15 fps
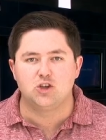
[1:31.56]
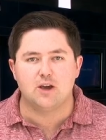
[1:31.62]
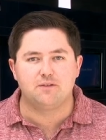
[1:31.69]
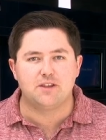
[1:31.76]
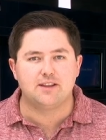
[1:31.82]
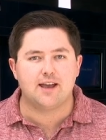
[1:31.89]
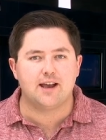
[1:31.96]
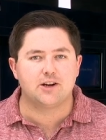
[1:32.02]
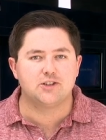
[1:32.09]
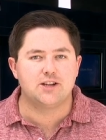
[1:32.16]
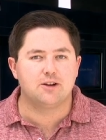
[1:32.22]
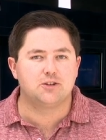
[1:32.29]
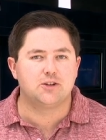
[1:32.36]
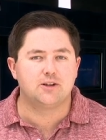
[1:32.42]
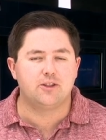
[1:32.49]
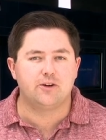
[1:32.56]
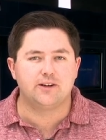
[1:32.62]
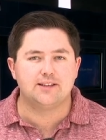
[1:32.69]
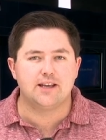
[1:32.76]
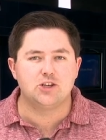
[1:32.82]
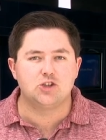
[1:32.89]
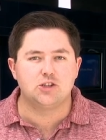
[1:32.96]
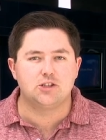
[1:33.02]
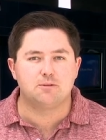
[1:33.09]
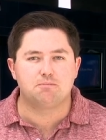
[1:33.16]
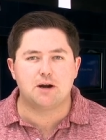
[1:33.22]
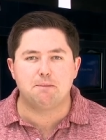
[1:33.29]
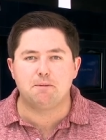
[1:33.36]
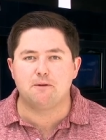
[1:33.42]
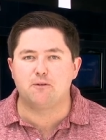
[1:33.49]
Jeff, the Tigers now turn their attention to
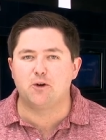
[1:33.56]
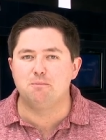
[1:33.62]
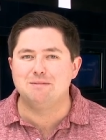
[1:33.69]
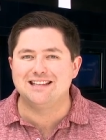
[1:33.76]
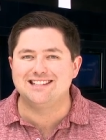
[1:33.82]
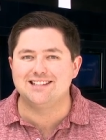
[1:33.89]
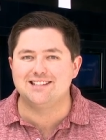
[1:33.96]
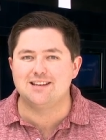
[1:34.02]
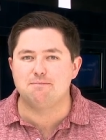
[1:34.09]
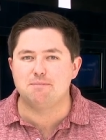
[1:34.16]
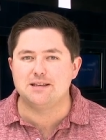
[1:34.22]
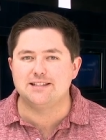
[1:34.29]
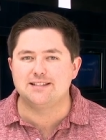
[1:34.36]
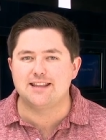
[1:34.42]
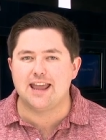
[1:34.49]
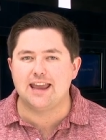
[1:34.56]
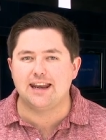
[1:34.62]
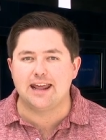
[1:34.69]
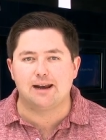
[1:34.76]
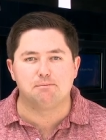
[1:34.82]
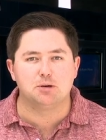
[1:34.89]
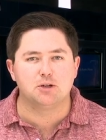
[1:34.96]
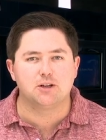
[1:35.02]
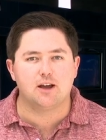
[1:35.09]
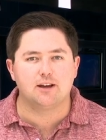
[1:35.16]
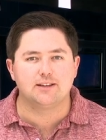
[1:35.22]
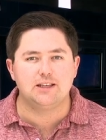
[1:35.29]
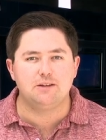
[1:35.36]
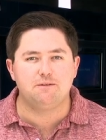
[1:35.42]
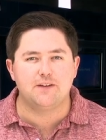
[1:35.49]
prepping for Mississippi State in a
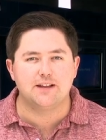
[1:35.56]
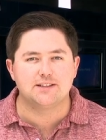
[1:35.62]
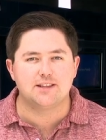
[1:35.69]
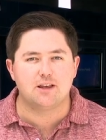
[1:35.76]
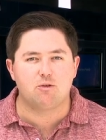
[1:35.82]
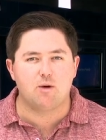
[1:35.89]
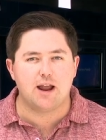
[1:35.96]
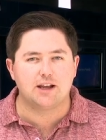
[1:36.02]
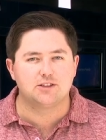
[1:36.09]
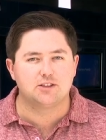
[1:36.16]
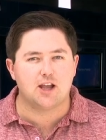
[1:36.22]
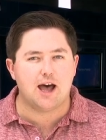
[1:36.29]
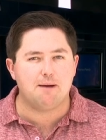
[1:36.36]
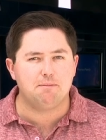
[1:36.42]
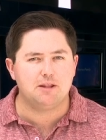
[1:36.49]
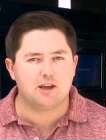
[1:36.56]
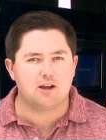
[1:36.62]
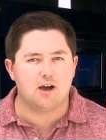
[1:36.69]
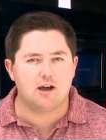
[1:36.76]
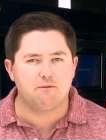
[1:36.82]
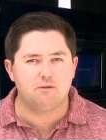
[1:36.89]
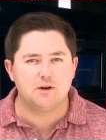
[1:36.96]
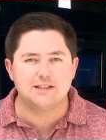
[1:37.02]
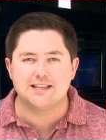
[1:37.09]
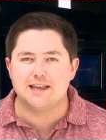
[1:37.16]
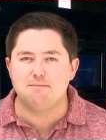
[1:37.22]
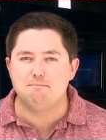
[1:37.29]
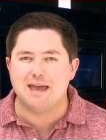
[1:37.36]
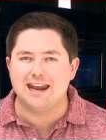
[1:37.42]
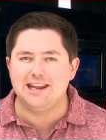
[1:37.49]
Bulldog defense that ranks top of the conference
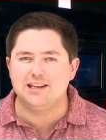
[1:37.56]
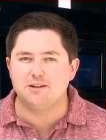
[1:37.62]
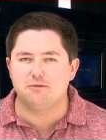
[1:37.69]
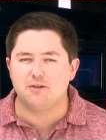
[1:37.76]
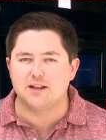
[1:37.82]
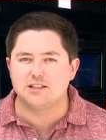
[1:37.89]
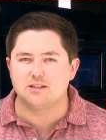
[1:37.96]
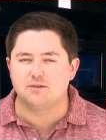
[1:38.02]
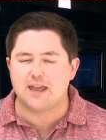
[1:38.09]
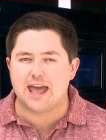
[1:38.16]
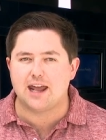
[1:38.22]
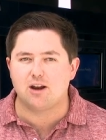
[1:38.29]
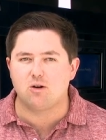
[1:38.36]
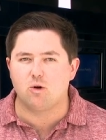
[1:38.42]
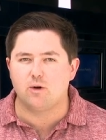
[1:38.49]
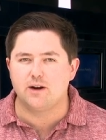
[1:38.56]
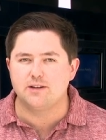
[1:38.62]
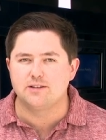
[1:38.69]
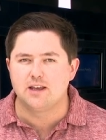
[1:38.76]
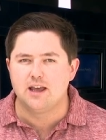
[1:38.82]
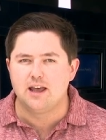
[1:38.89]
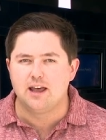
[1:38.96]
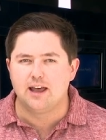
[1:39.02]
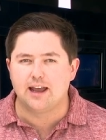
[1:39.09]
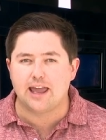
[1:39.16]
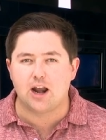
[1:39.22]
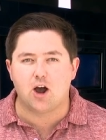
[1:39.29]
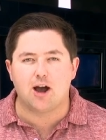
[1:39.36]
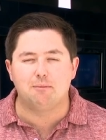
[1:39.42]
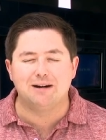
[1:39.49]
in many defensive categories.
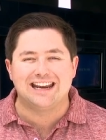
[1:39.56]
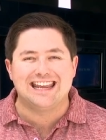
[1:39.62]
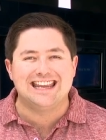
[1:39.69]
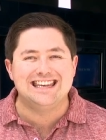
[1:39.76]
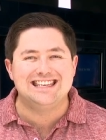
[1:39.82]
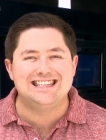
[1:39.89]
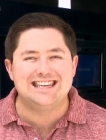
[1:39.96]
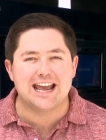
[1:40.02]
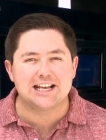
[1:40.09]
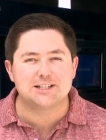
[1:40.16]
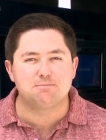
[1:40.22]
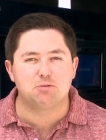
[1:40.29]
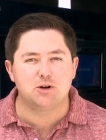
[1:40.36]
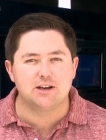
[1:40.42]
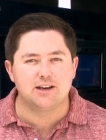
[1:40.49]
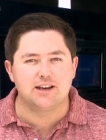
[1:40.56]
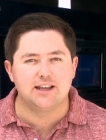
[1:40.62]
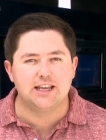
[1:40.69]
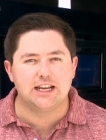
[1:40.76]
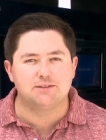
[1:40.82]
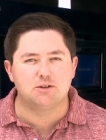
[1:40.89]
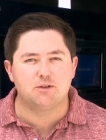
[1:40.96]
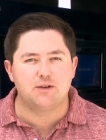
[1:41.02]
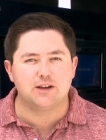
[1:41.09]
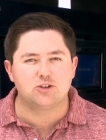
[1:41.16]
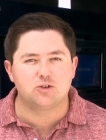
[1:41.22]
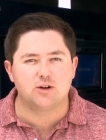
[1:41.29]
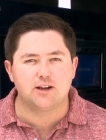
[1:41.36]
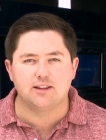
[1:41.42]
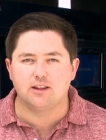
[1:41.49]
Again, Auburn in desperate need of a
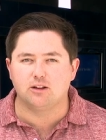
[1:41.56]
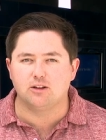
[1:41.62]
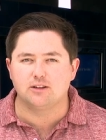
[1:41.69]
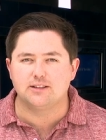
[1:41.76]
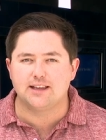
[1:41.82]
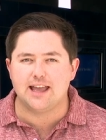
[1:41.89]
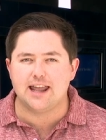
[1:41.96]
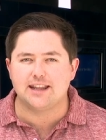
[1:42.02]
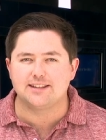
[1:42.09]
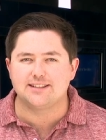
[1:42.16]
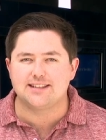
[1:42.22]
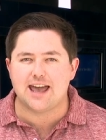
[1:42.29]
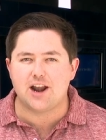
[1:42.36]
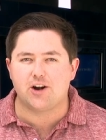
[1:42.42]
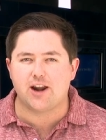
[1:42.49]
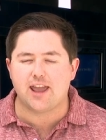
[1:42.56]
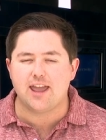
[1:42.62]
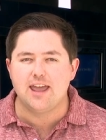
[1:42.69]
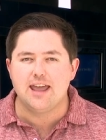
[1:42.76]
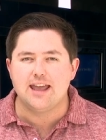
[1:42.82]
victory, and they'll look to get it Saturday